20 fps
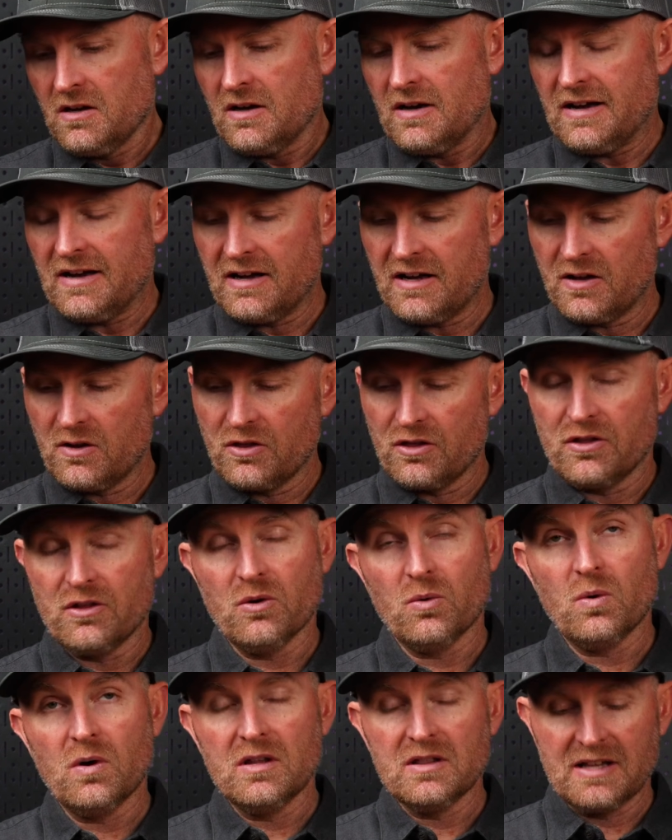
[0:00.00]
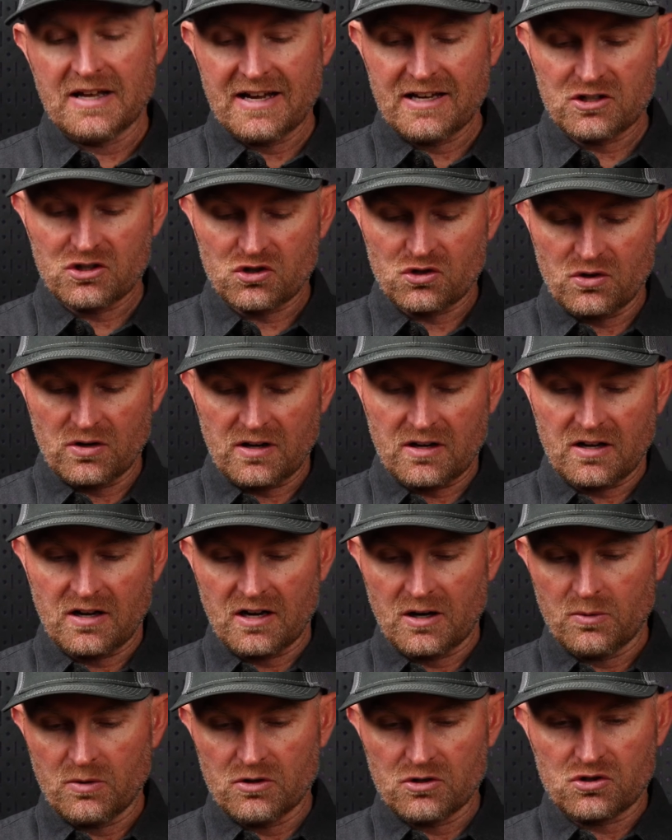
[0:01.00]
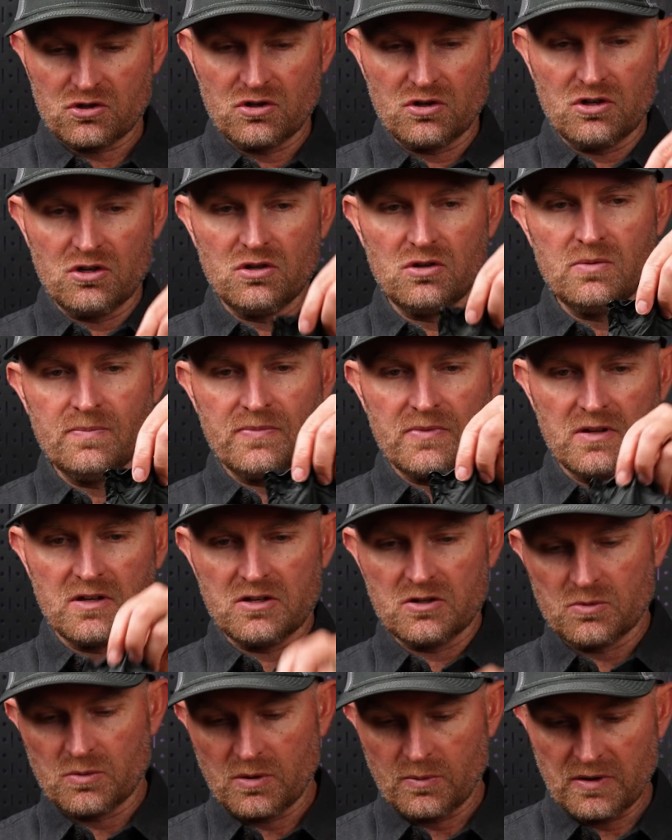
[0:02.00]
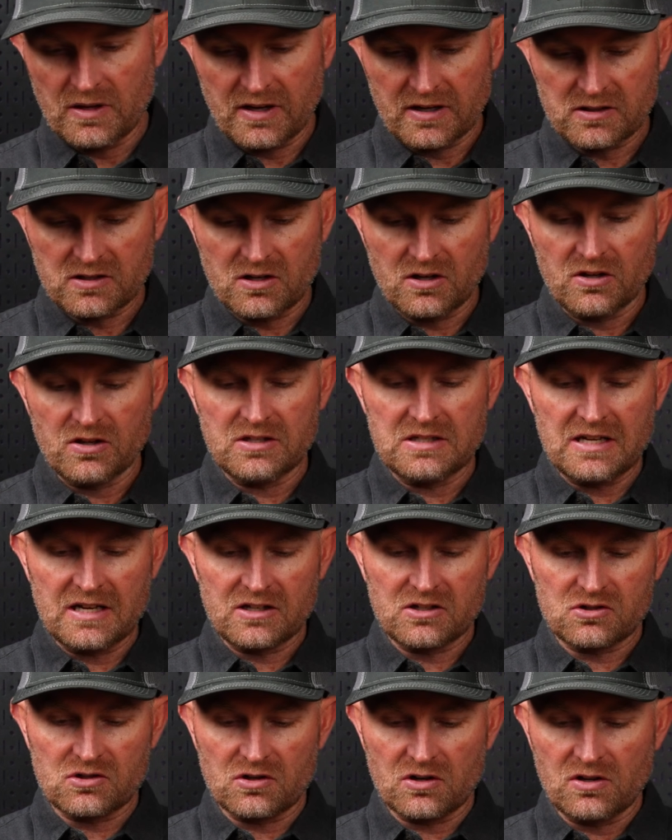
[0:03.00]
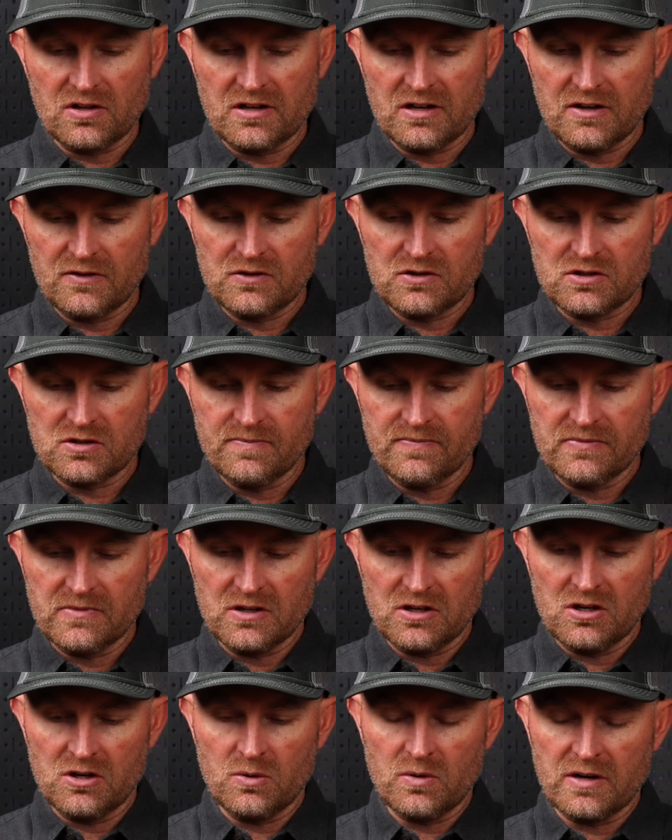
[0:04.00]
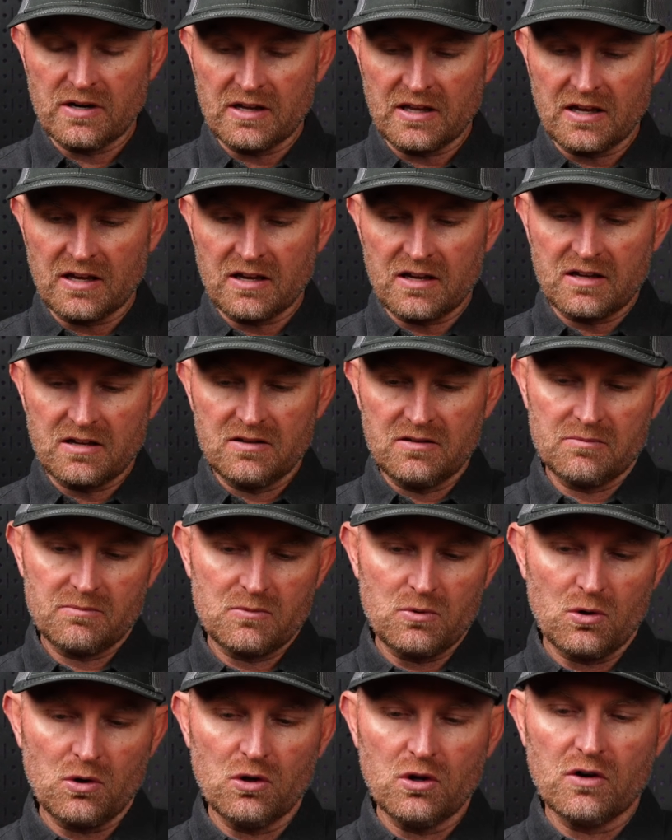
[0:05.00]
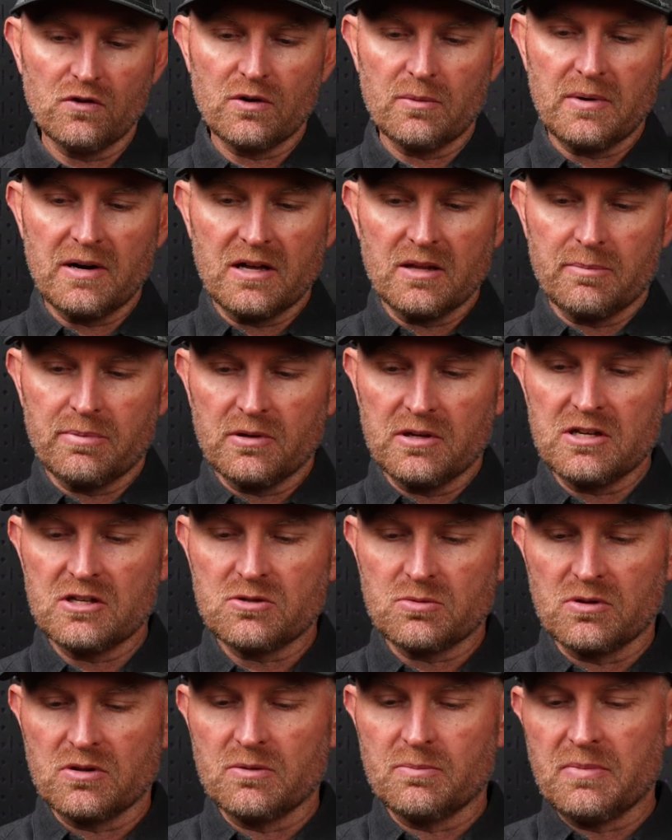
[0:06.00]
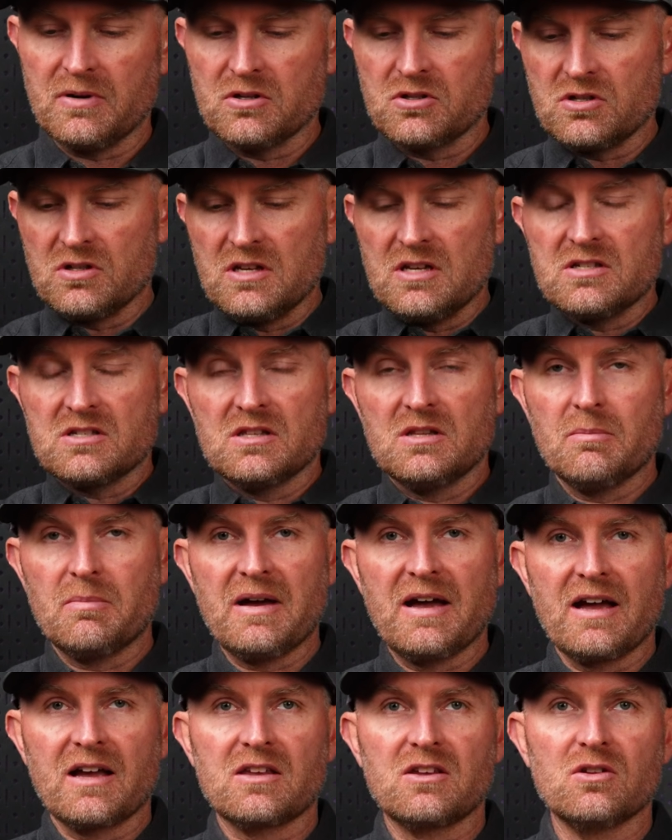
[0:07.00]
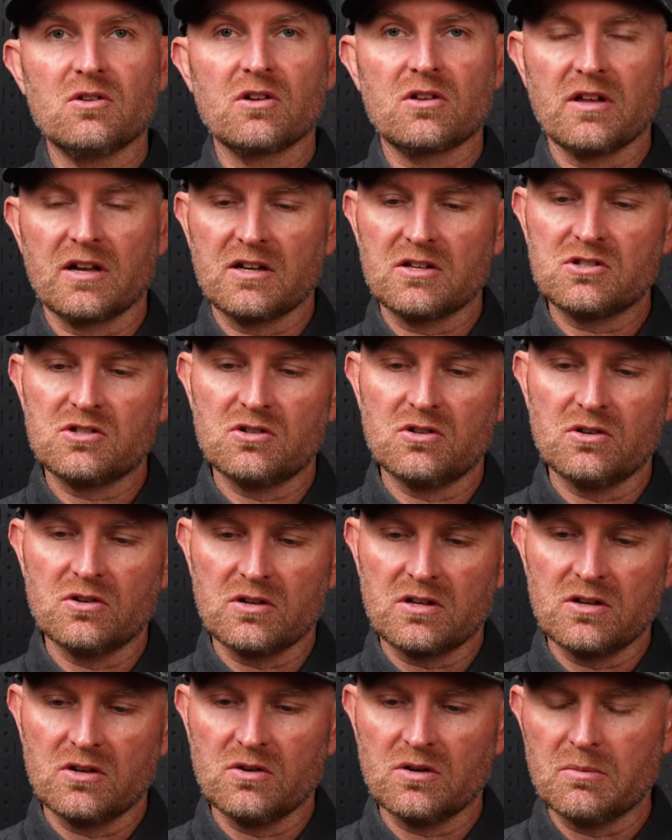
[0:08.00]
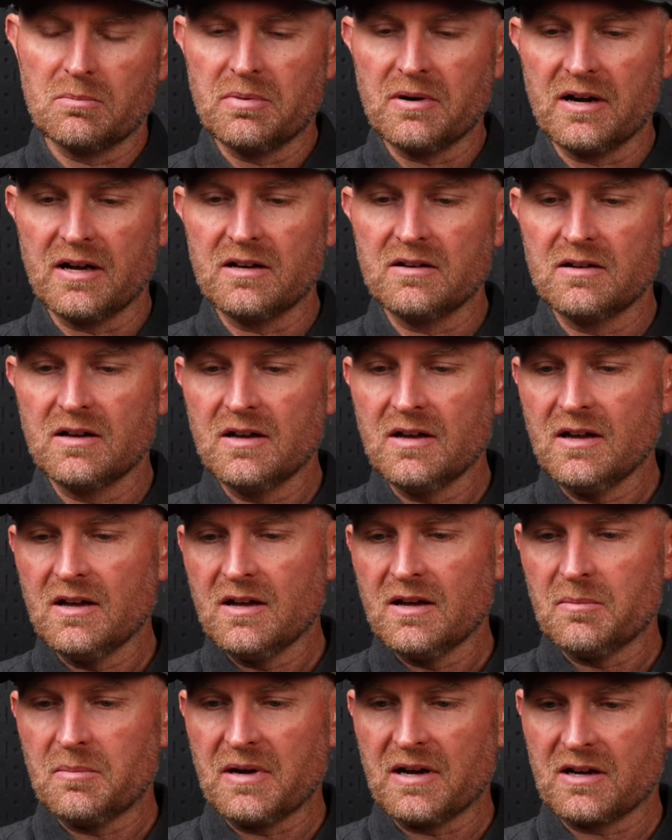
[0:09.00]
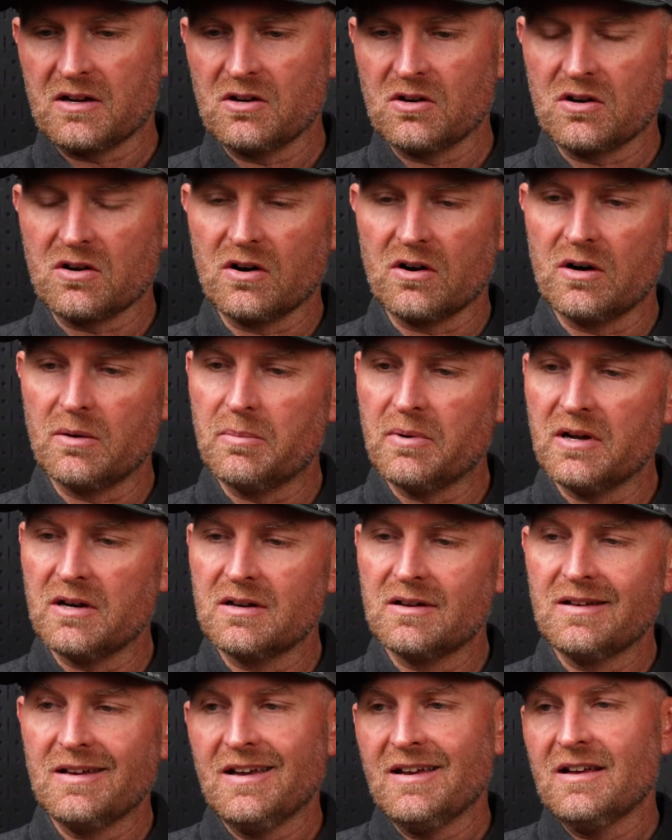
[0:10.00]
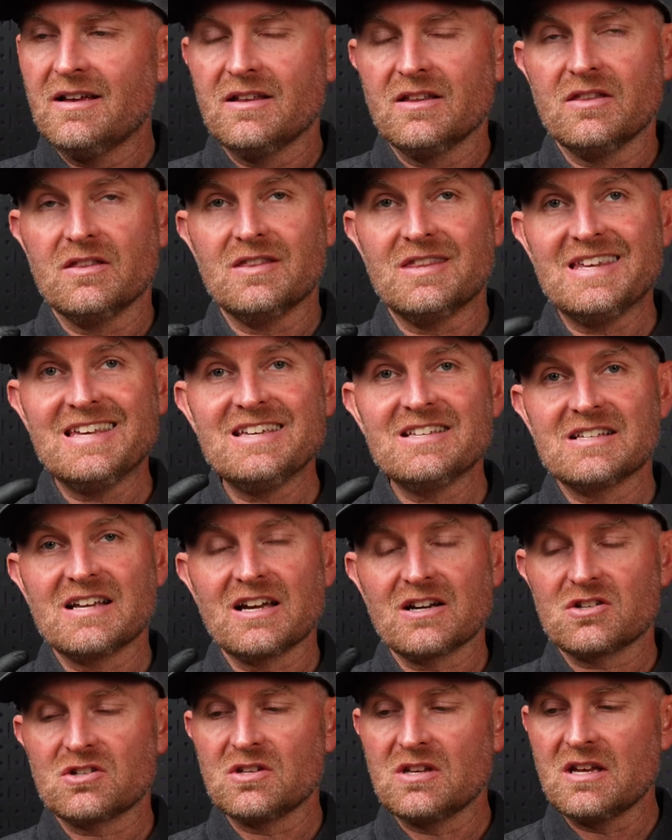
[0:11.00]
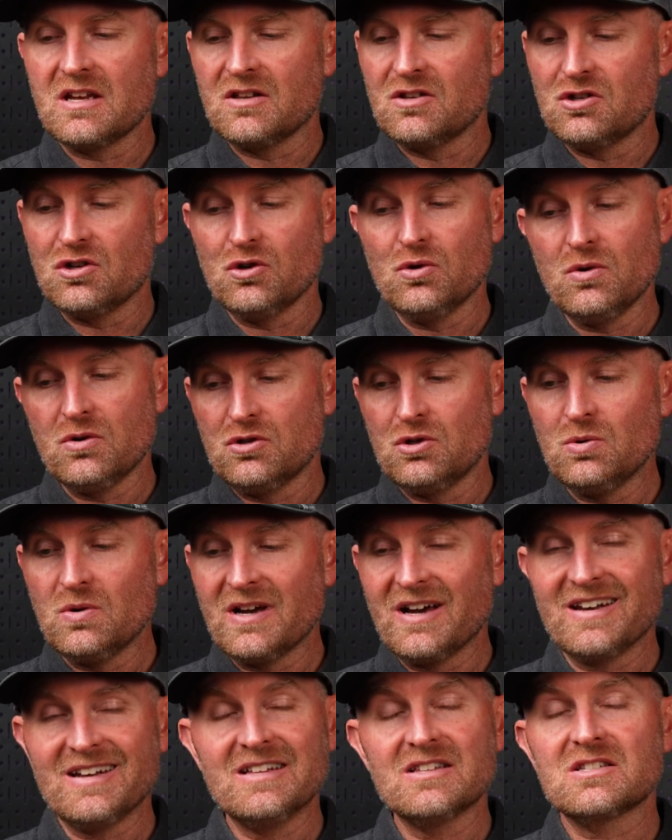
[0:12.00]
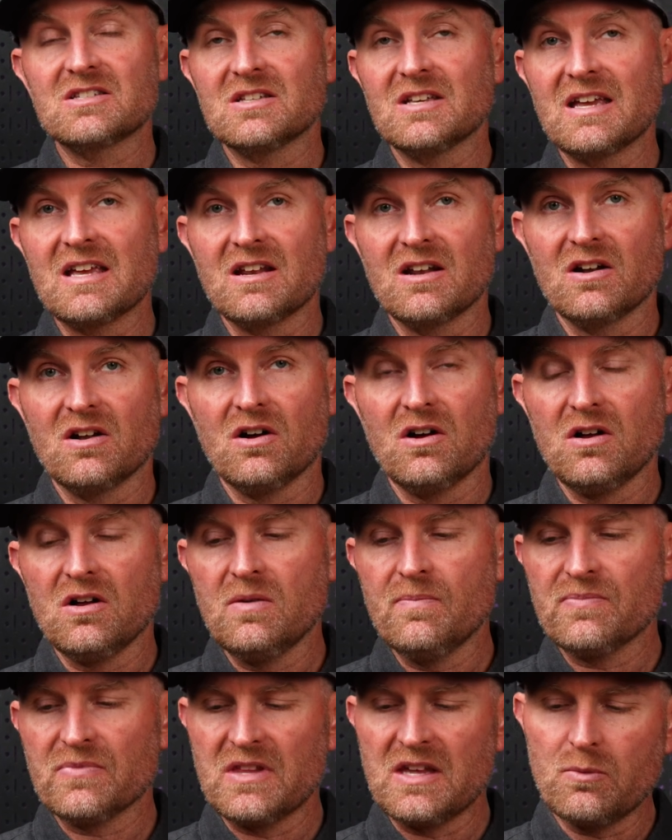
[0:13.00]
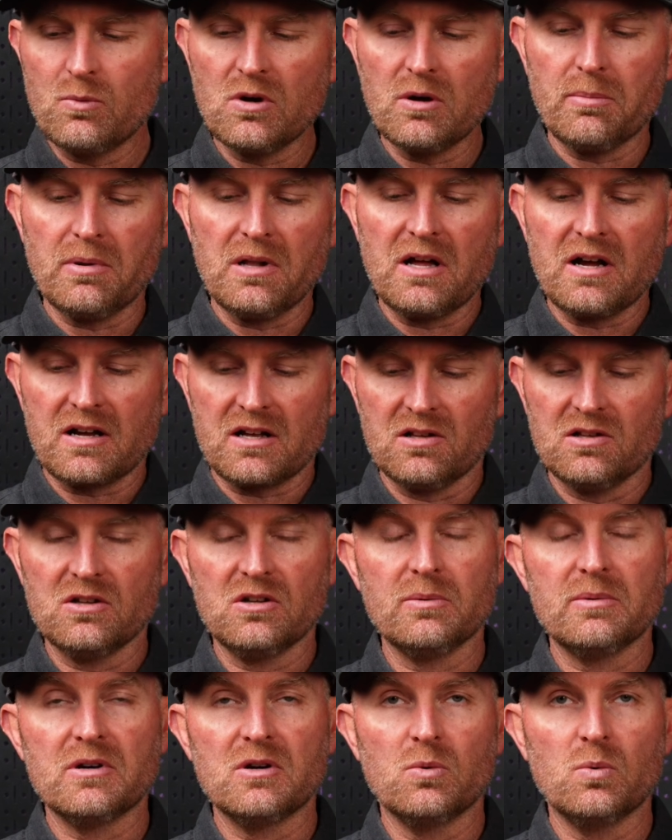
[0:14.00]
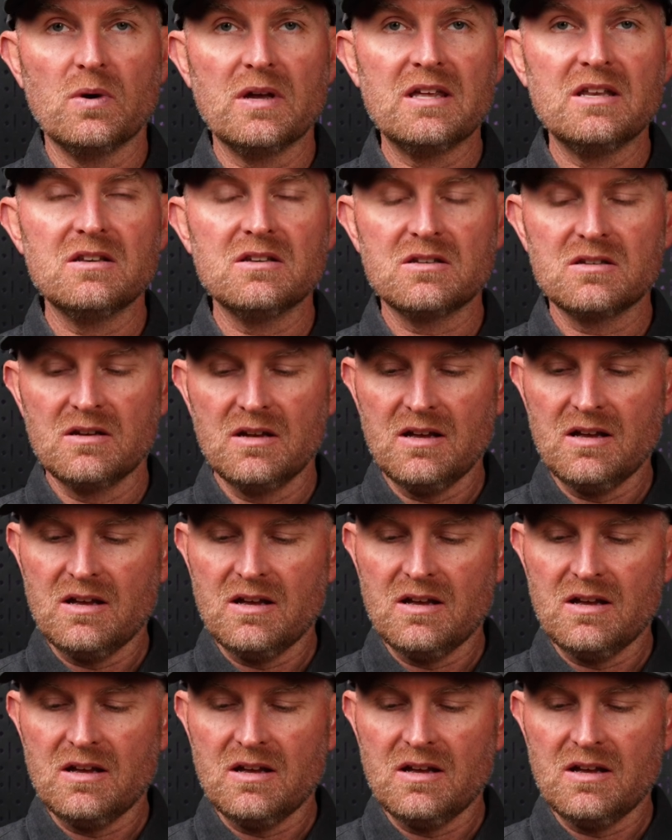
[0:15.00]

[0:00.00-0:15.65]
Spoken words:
The one last trick I will show you is what we like to call the Dexter gloves. You don't want to get pulled over by the police with a bunch of these in the back. You look like a serial killer, but back of your car. But these actually do not insulate at all. They will block a little bit of wind,